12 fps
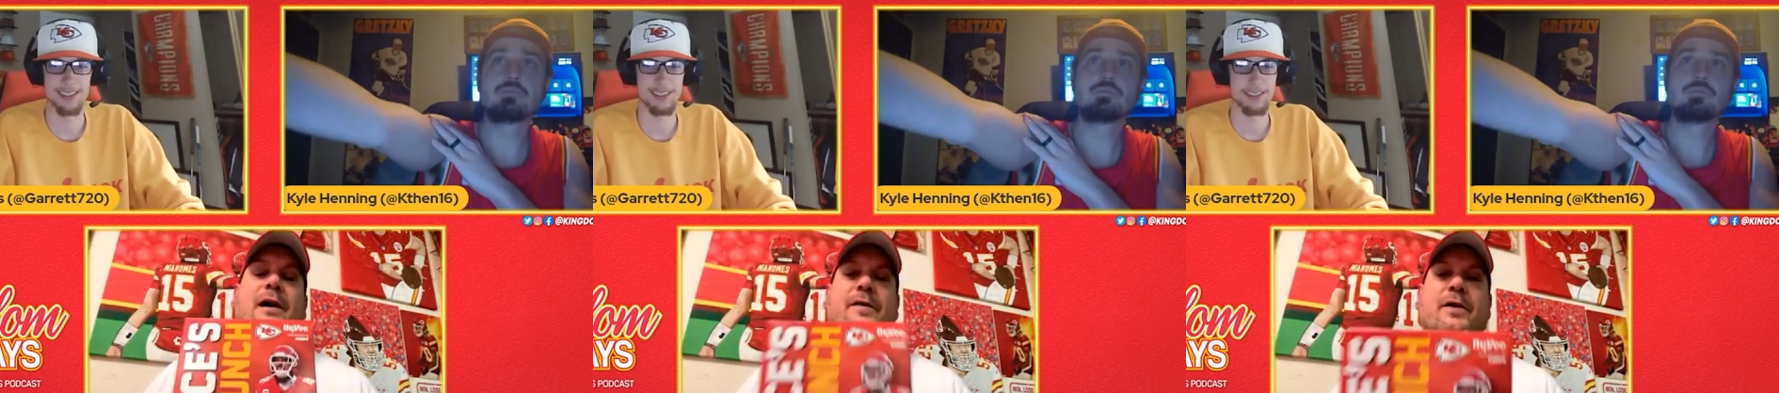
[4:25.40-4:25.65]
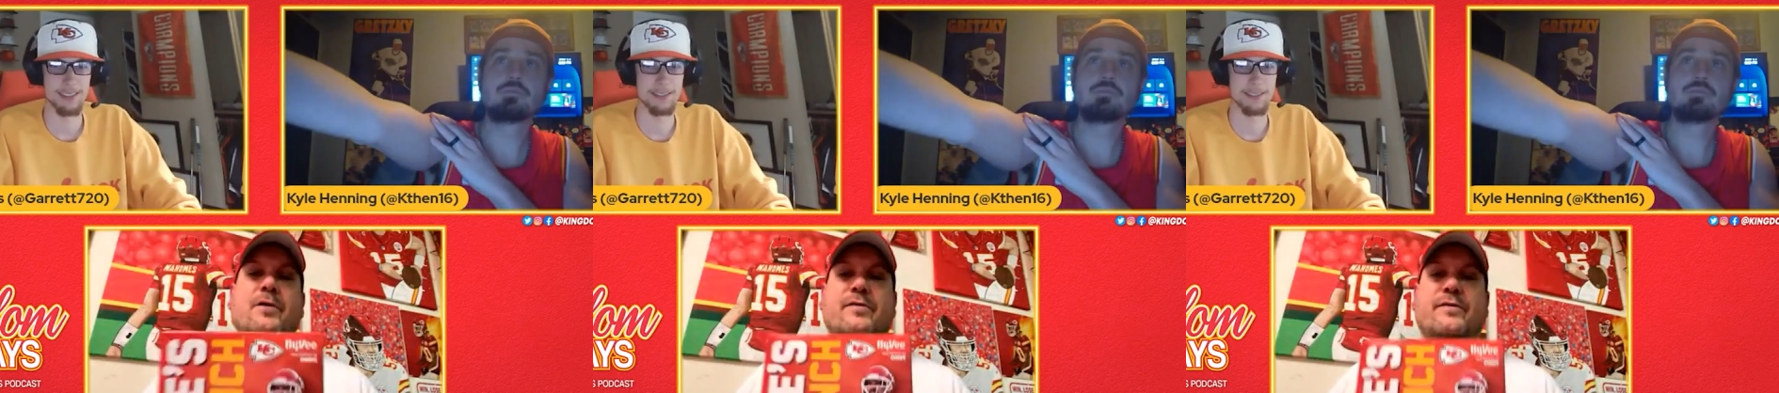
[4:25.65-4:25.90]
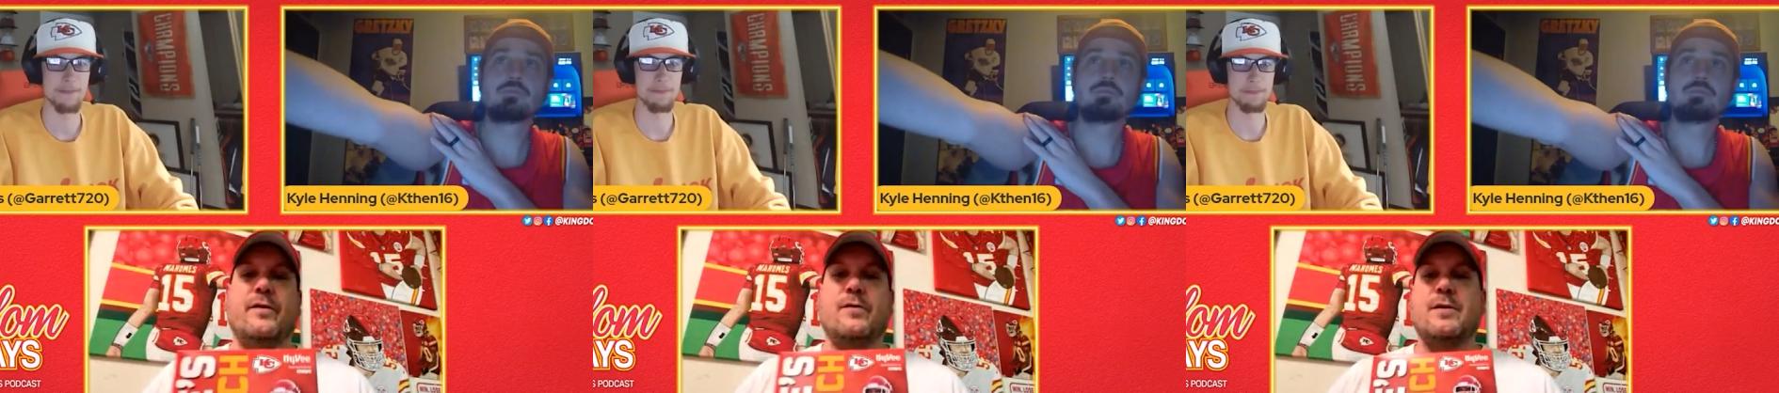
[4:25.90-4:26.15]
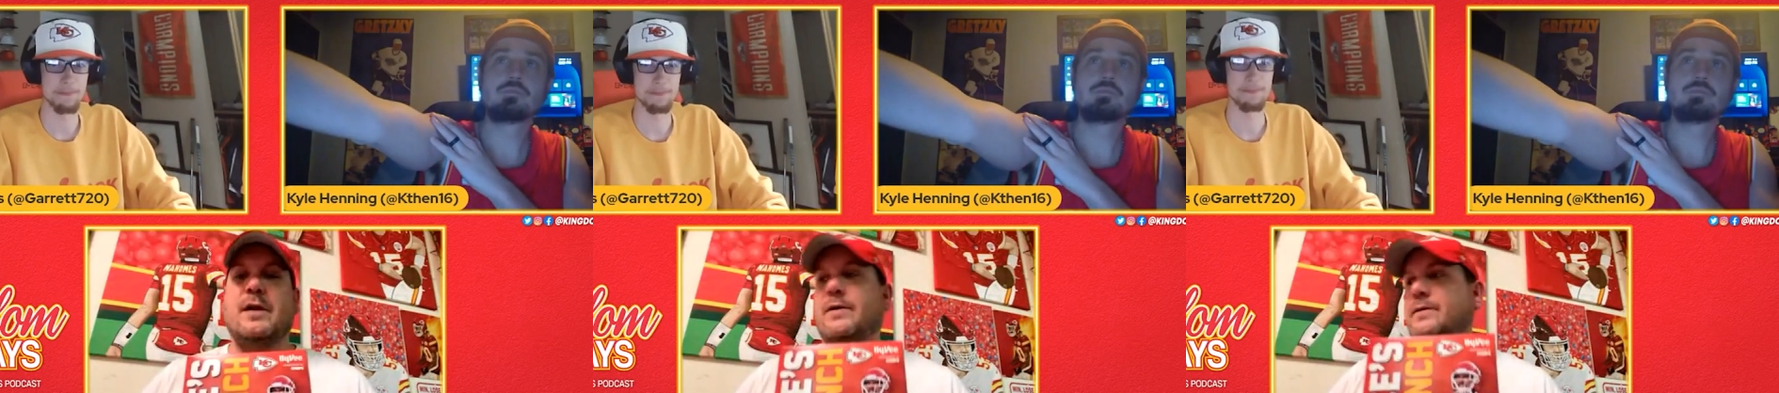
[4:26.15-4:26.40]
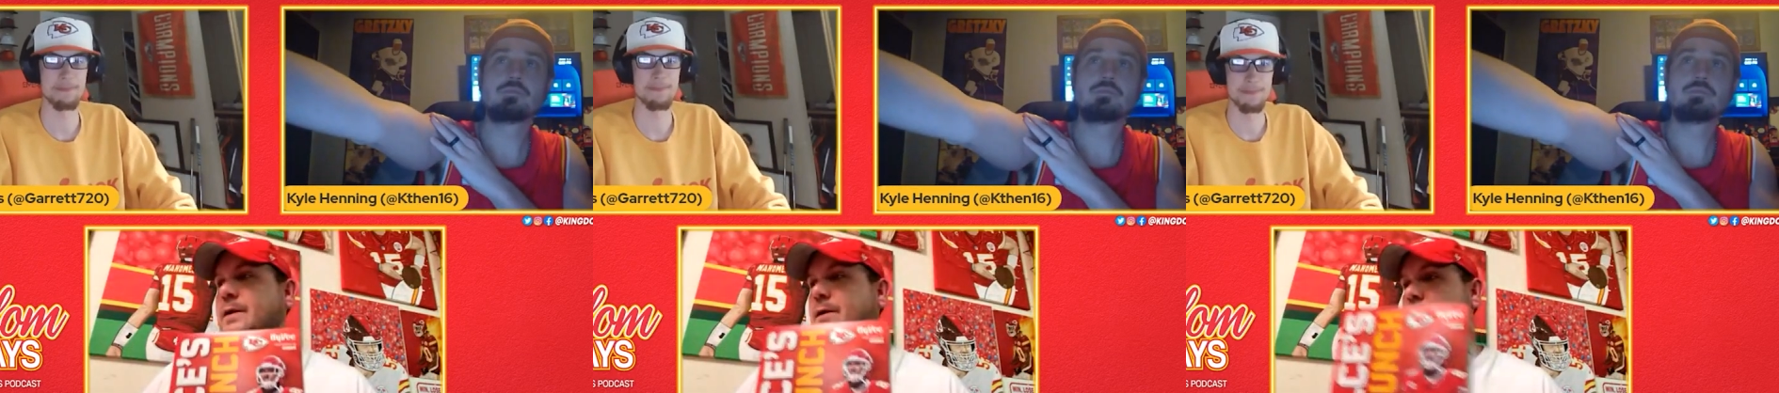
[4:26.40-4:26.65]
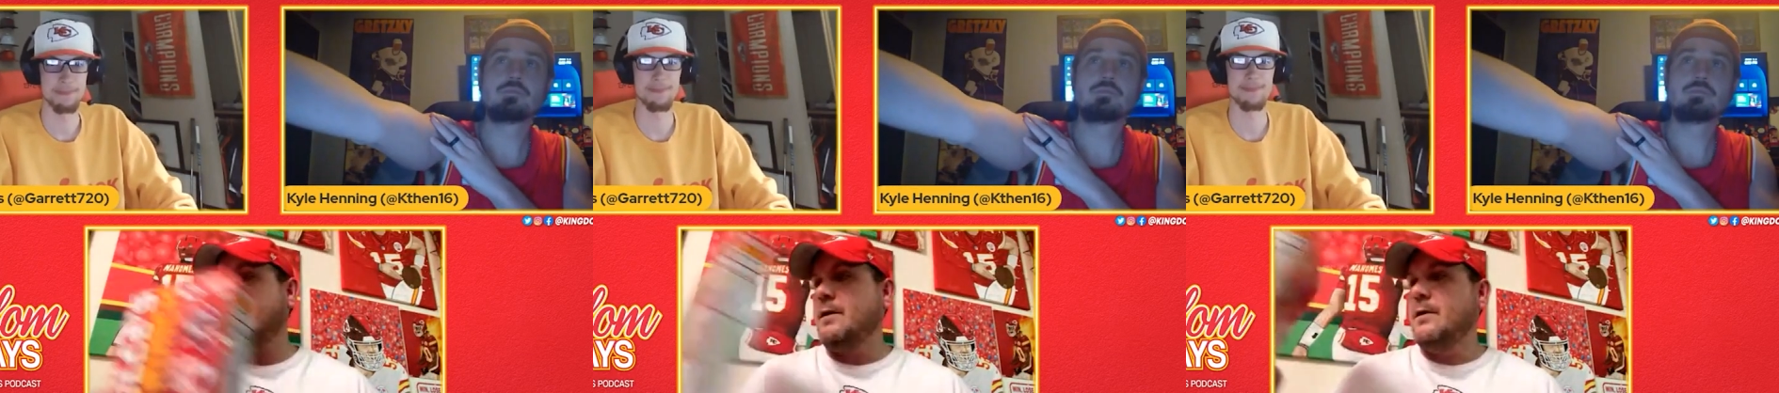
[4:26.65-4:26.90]
Speaker 1: those folks out there
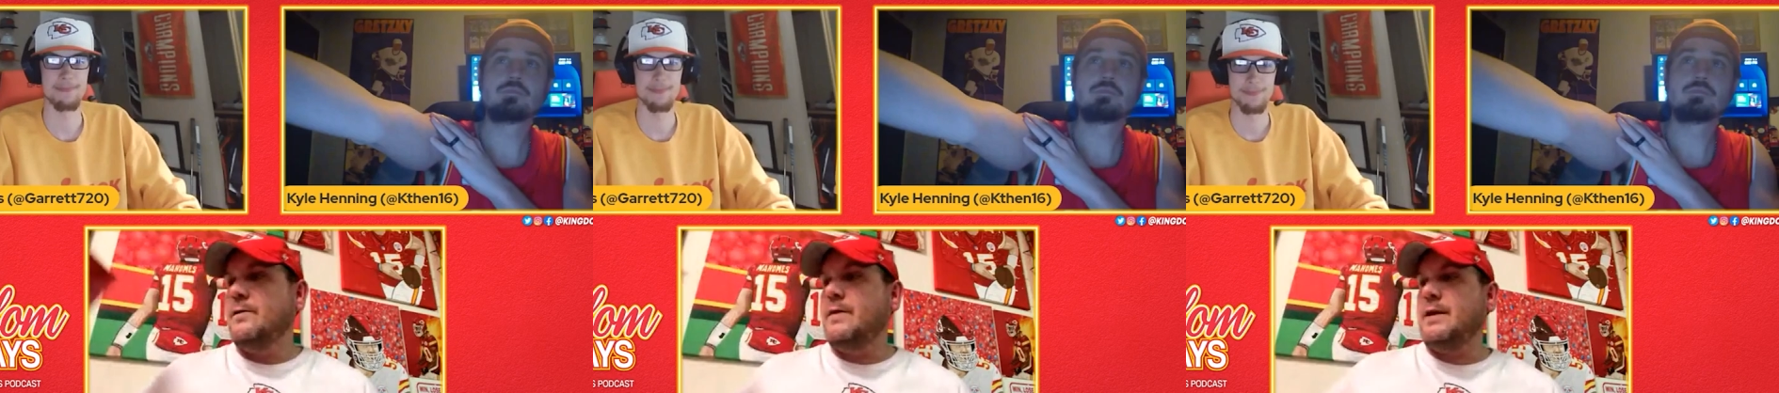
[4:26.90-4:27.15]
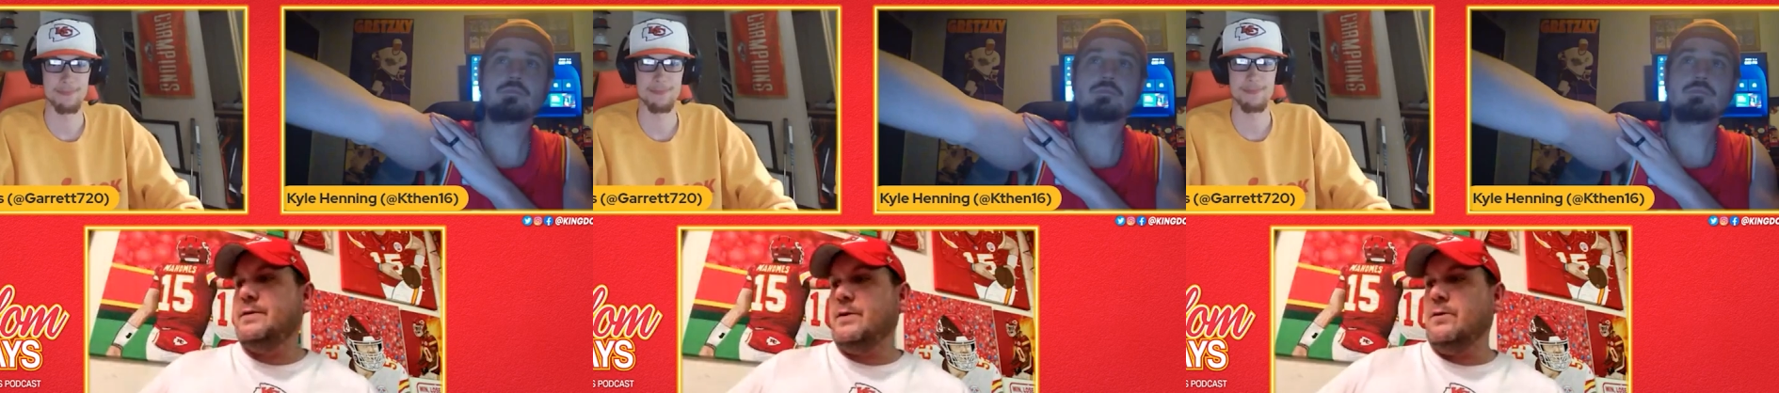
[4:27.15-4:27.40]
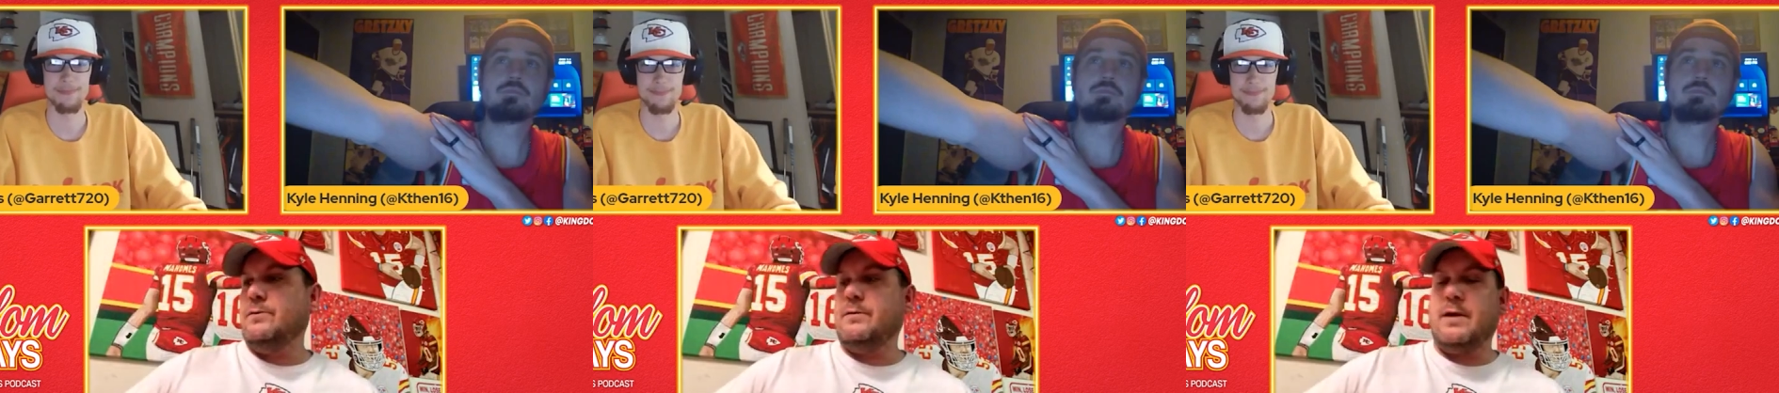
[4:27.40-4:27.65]
that don't